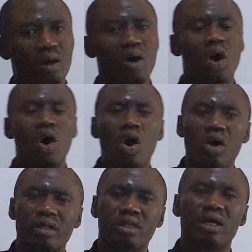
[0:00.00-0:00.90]

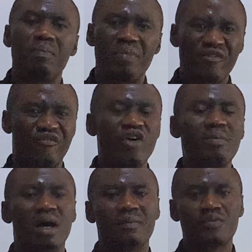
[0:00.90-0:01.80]
or the
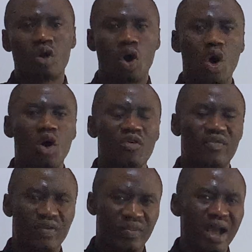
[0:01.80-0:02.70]
performer of
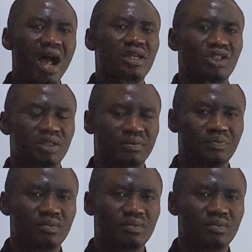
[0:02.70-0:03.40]
the action.